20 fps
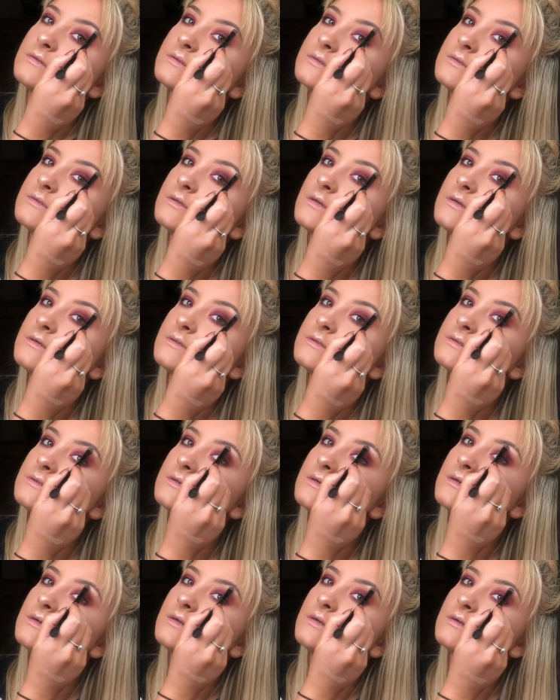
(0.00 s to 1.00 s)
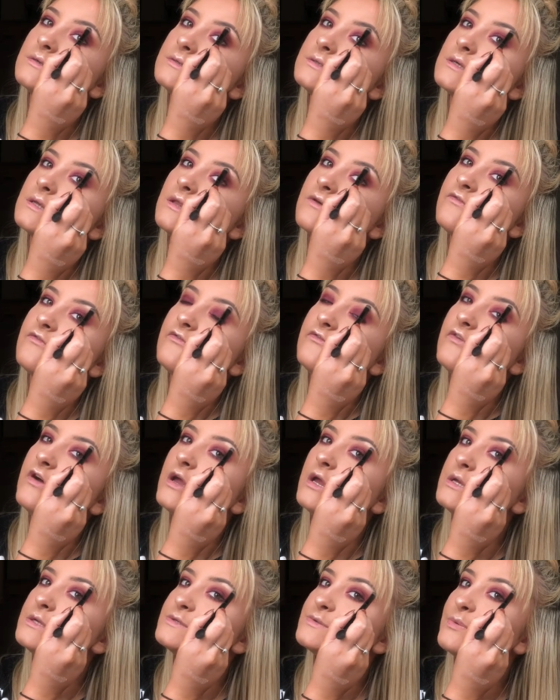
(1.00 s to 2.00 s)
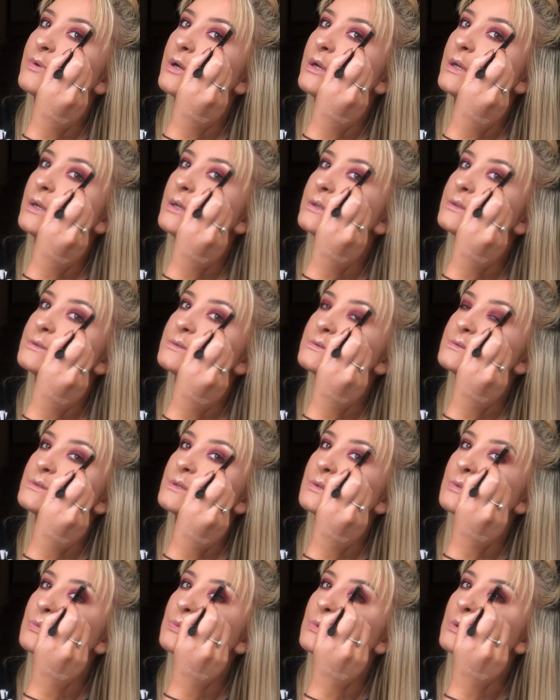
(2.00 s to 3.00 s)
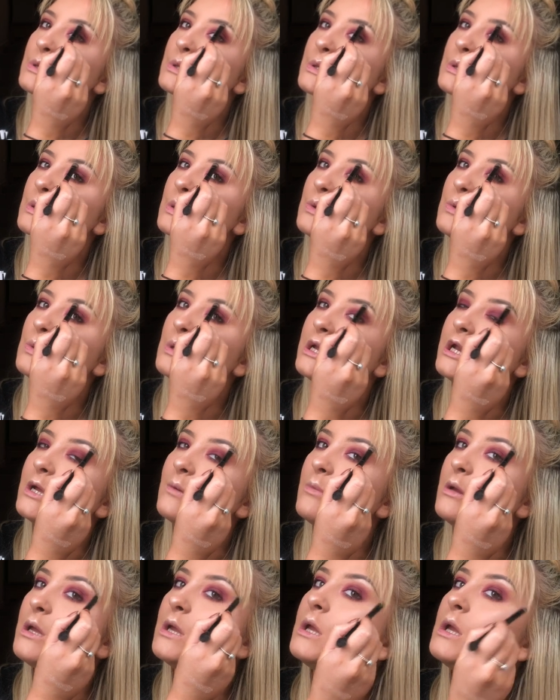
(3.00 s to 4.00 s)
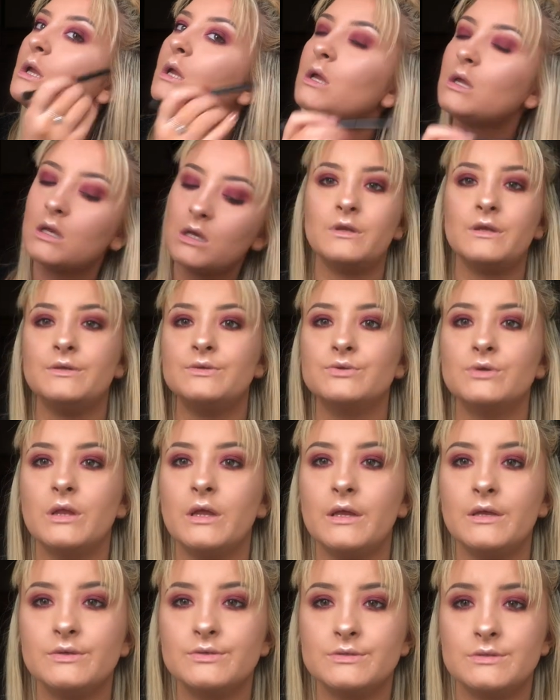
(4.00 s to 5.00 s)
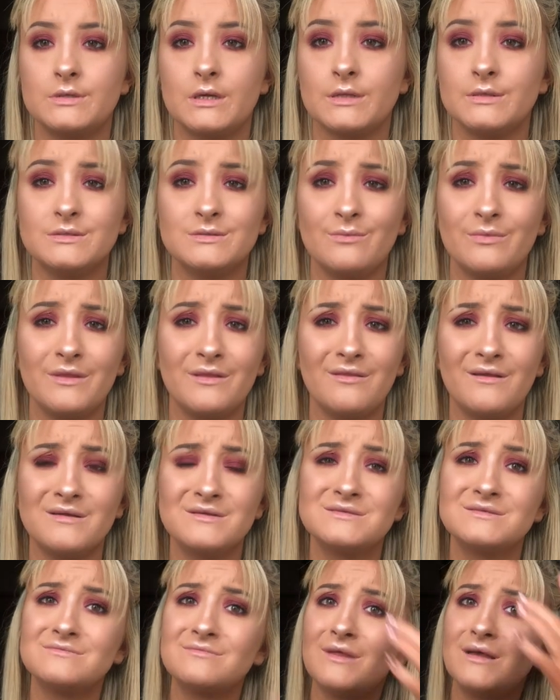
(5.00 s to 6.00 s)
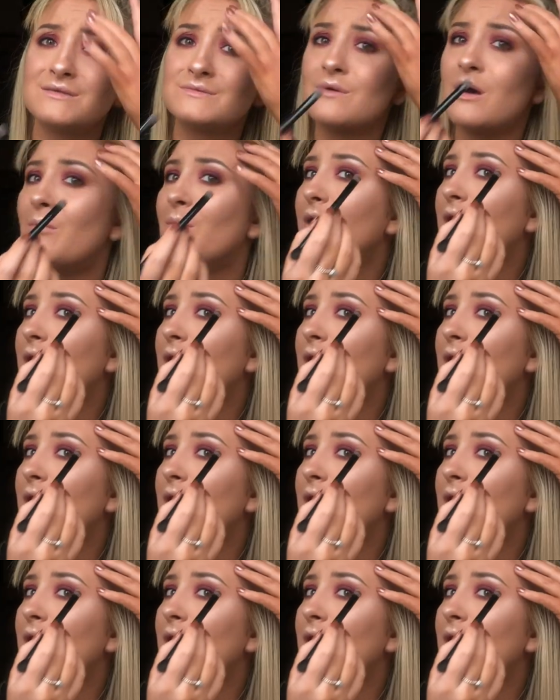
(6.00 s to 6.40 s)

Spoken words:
something to the face space, if you know what I mean. Literally just add something, that's what I